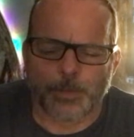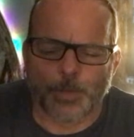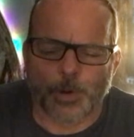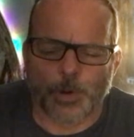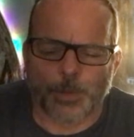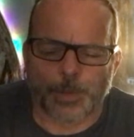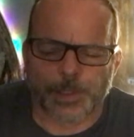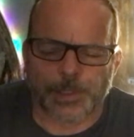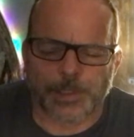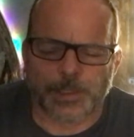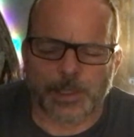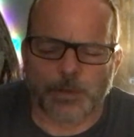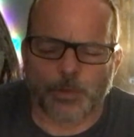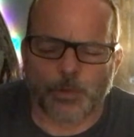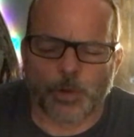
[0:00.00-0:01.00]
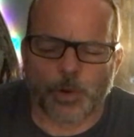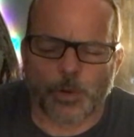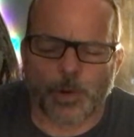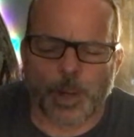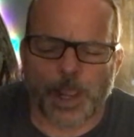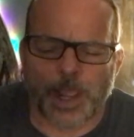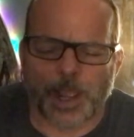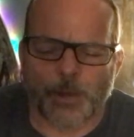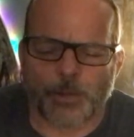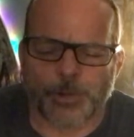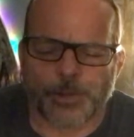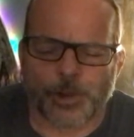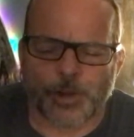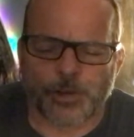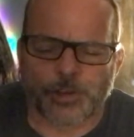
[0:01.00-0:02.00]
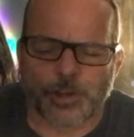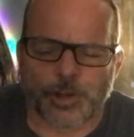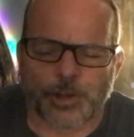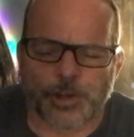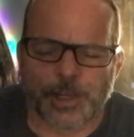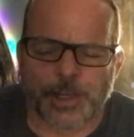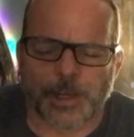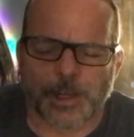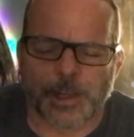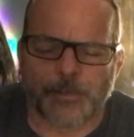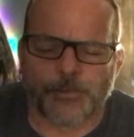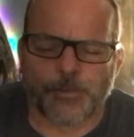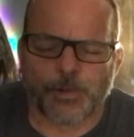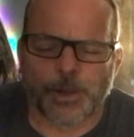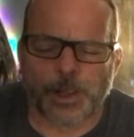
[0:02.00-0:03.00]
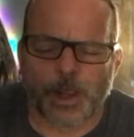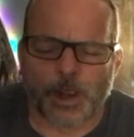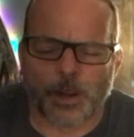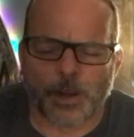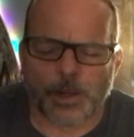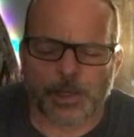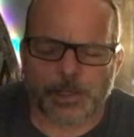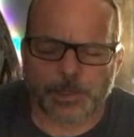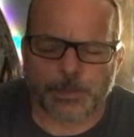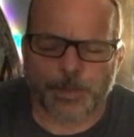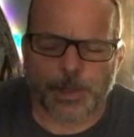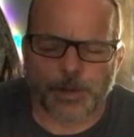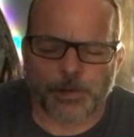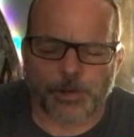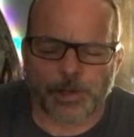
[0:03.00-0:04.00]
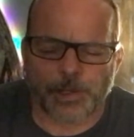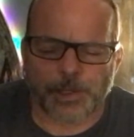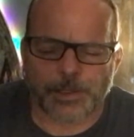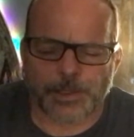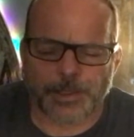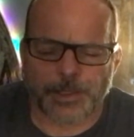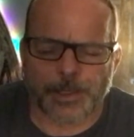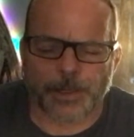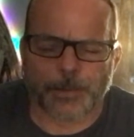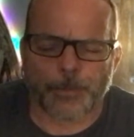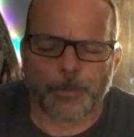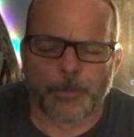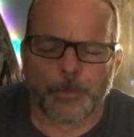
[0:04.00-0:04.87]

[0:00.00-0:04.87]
a moment to see where we're at with our journey, and if we are experiencing